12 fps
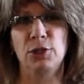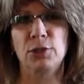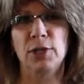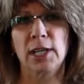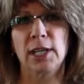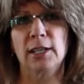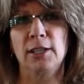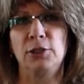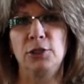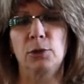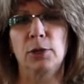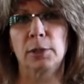
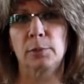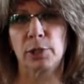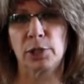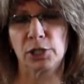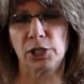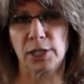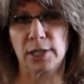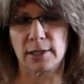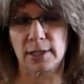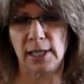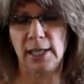during your purchase,